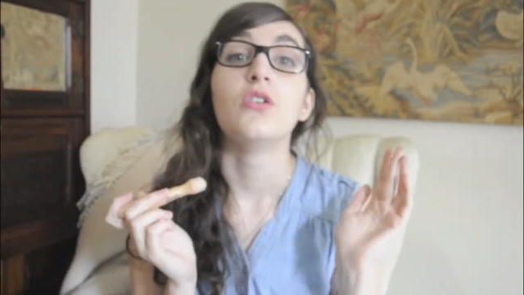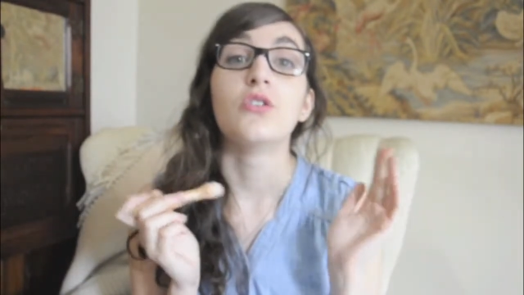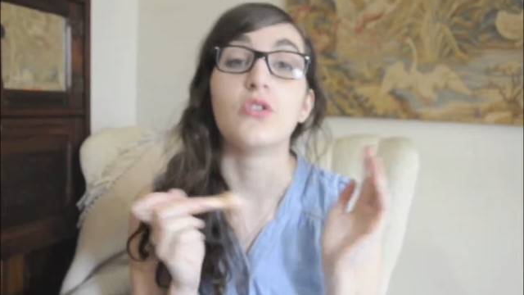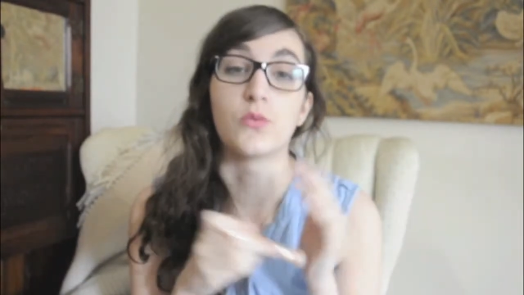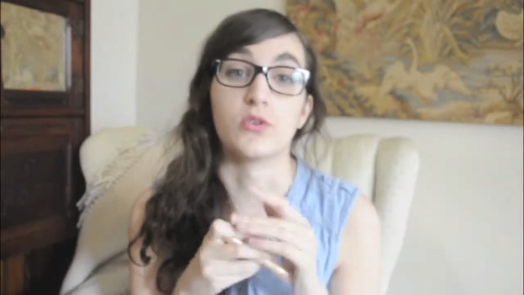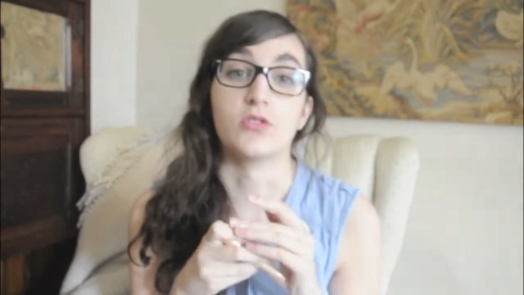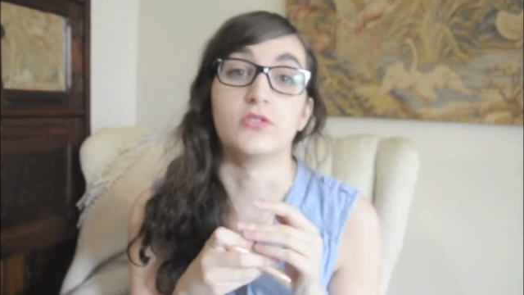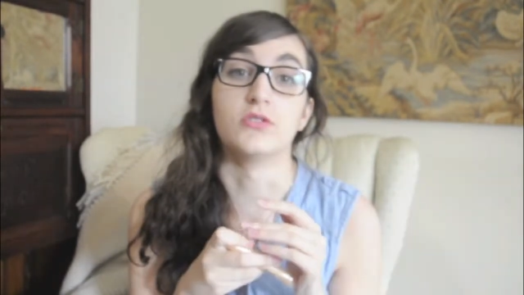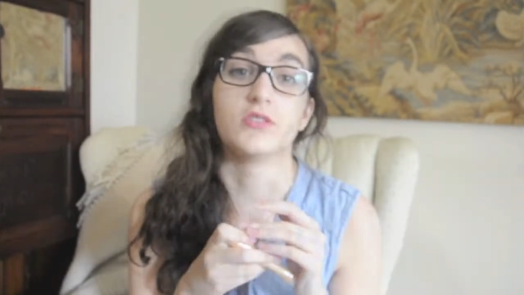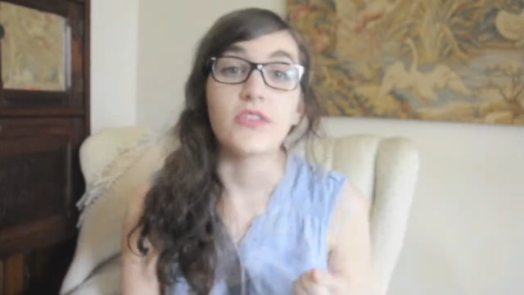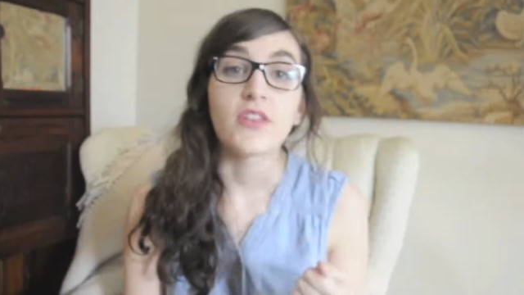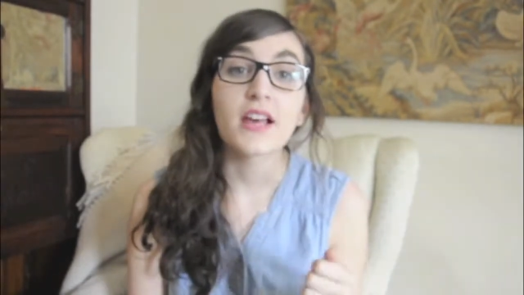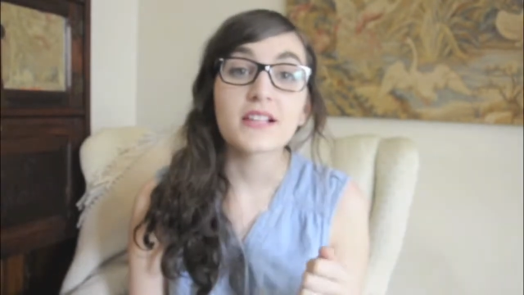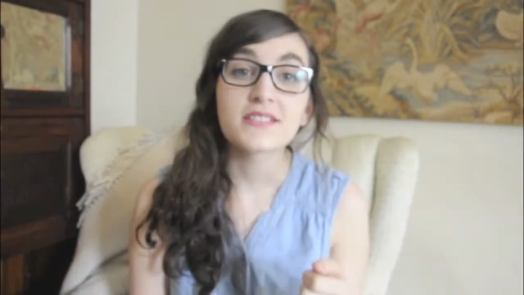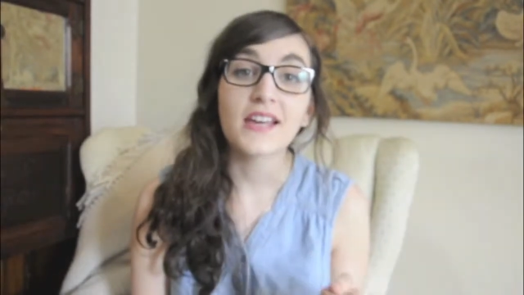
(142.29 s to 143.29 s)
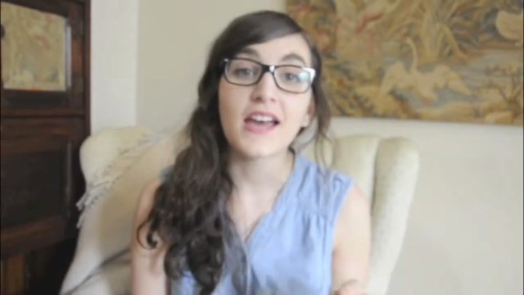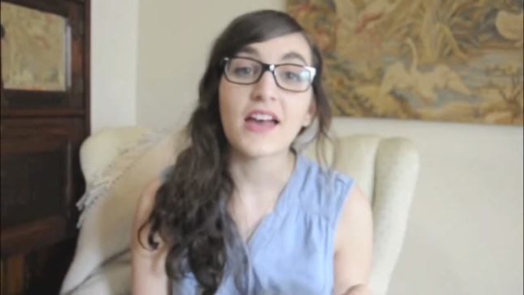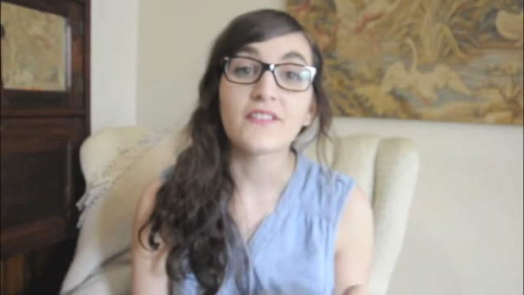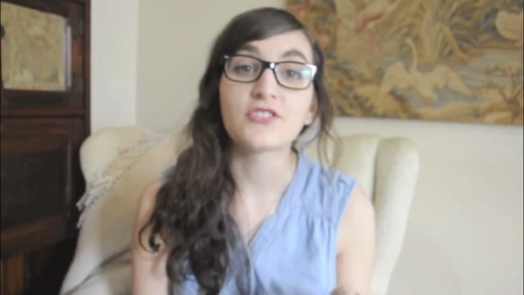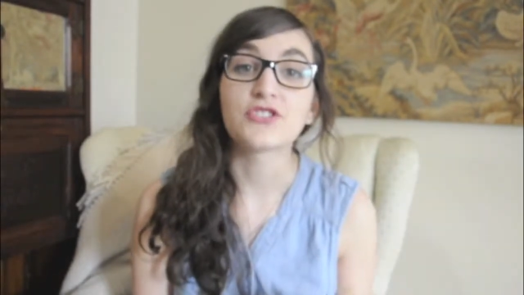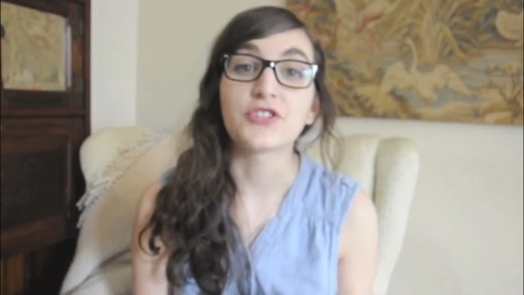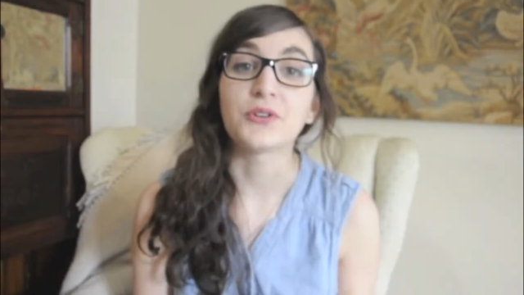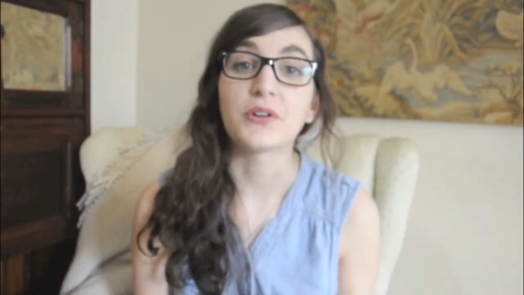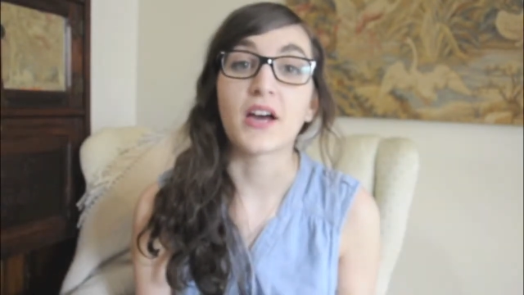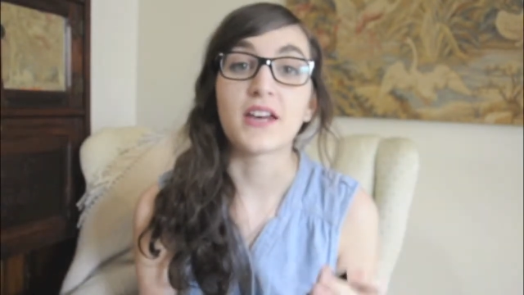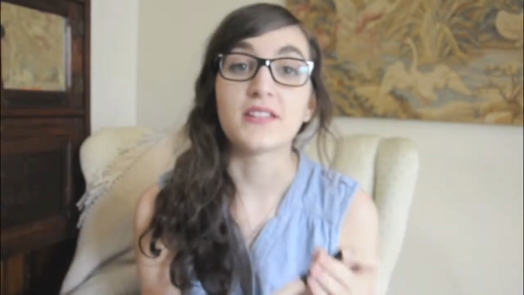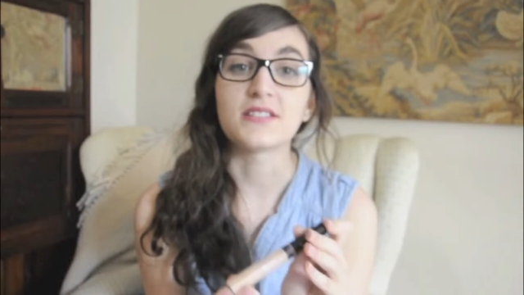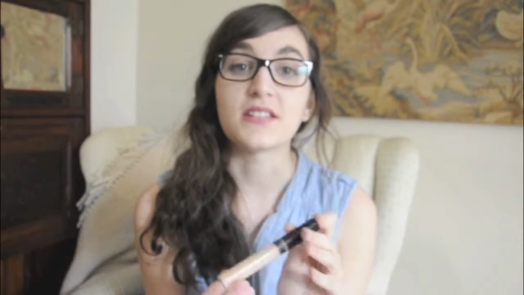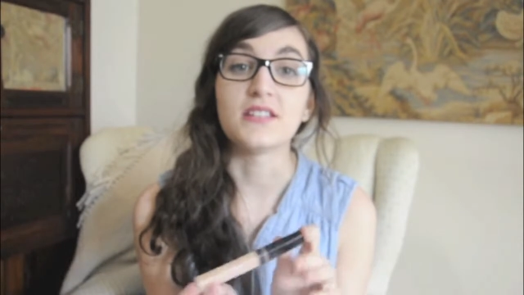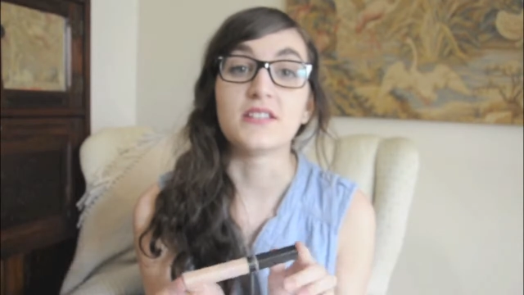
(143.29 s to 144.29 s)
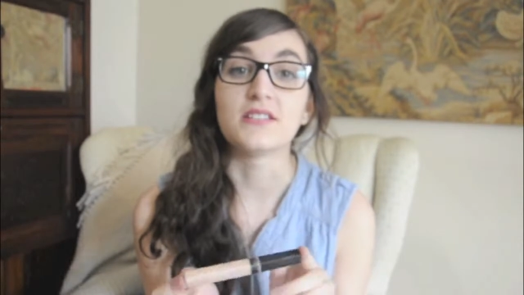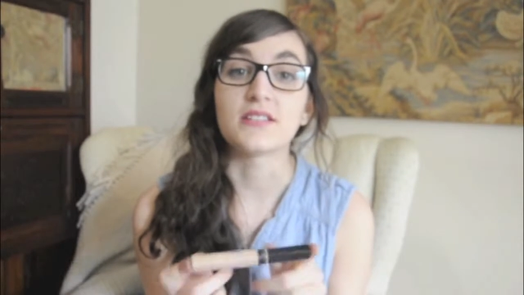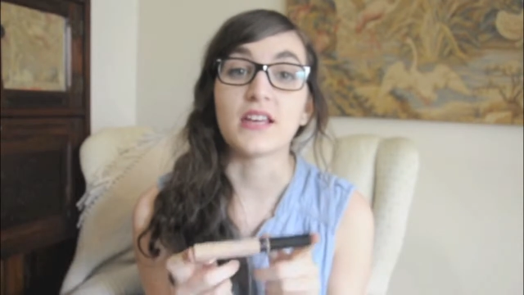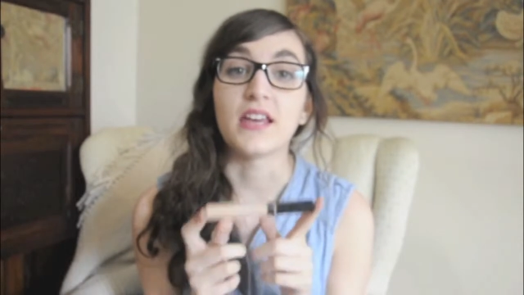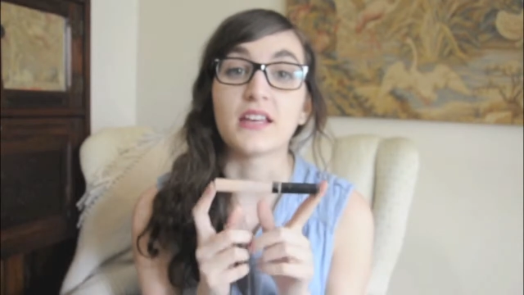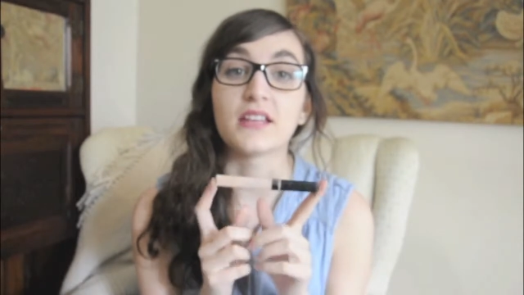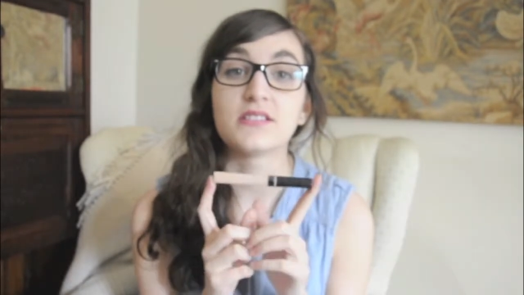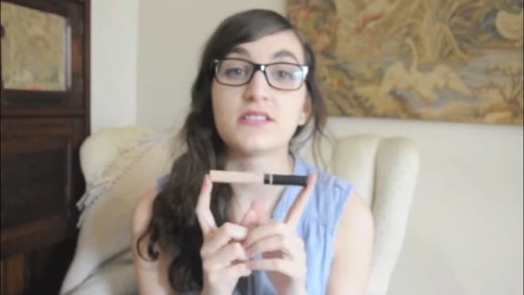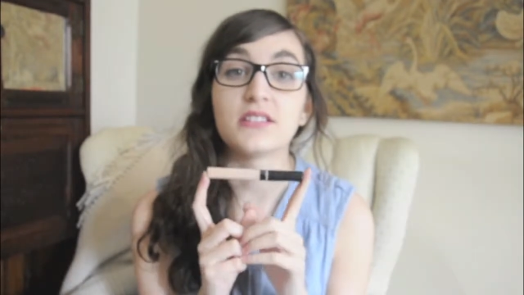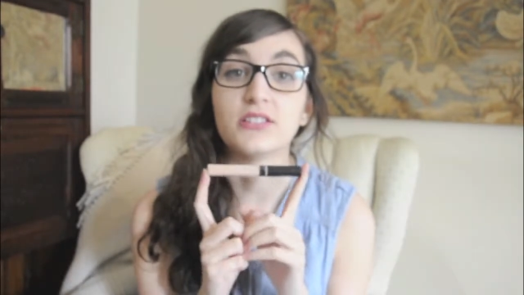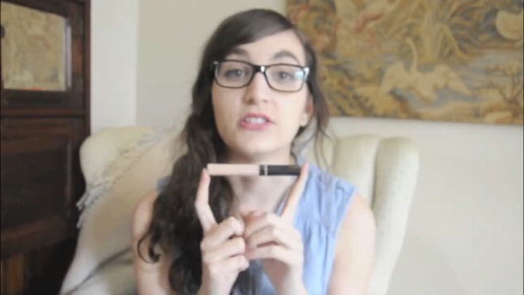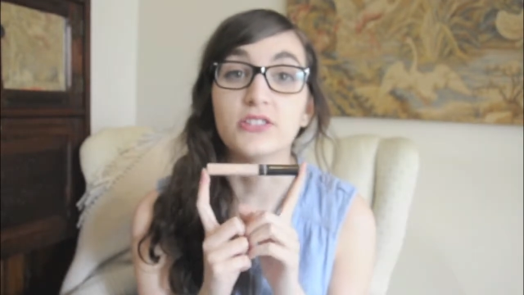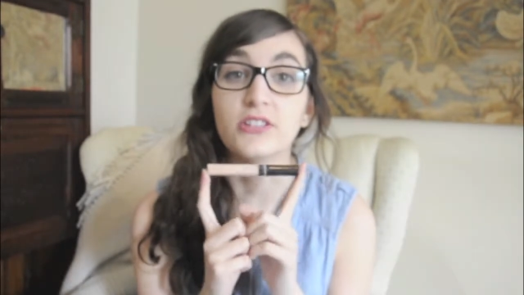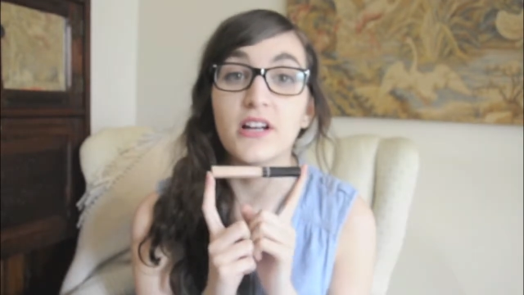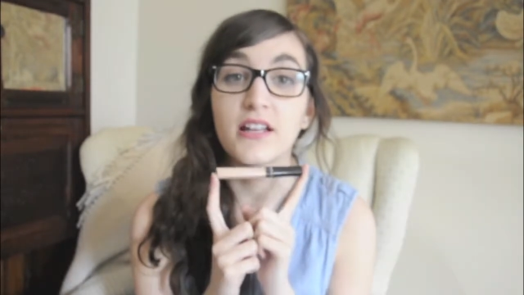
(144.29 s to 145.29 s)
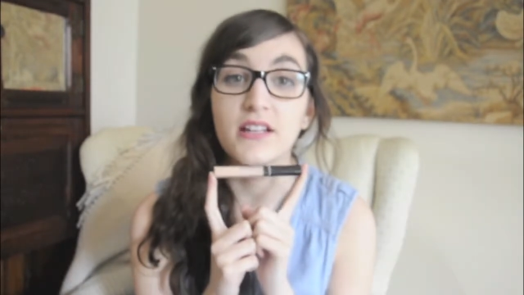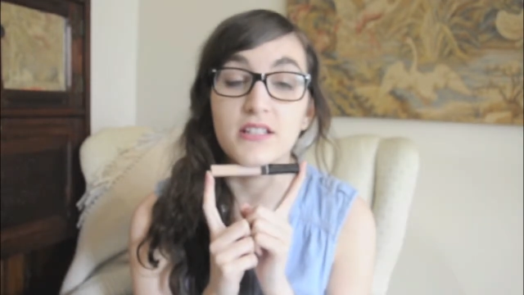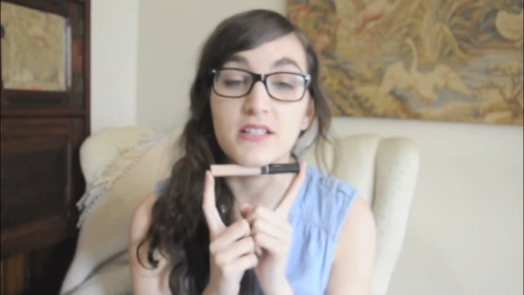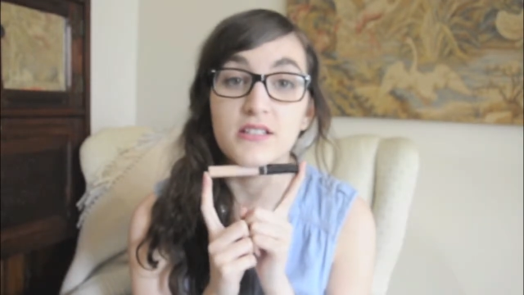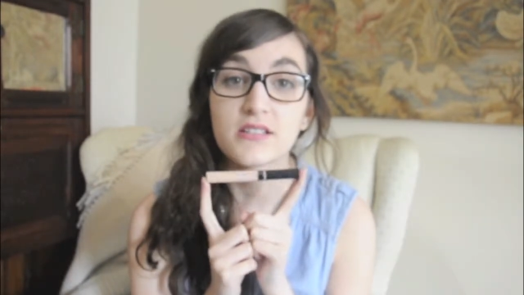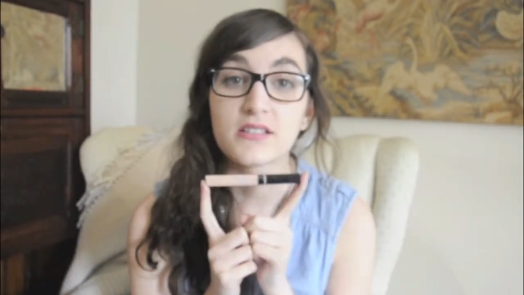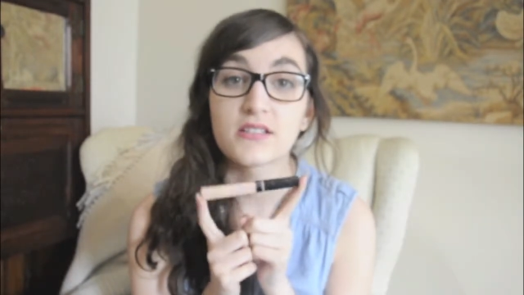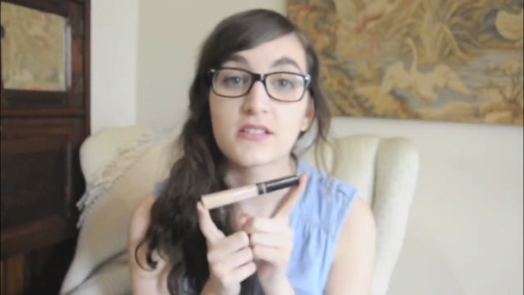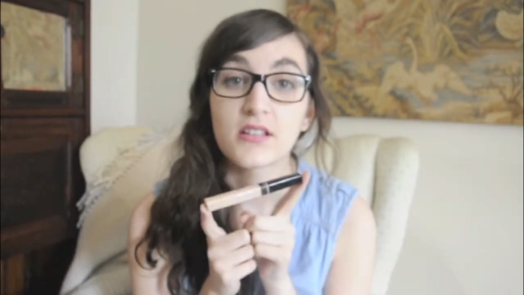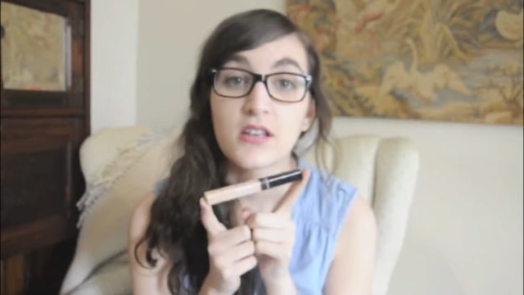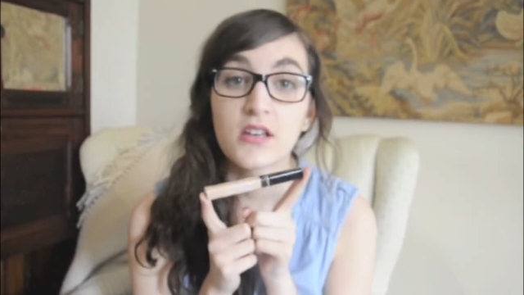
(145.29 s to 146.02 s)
the world. The next thing I have to show you guys is a concealer, and it is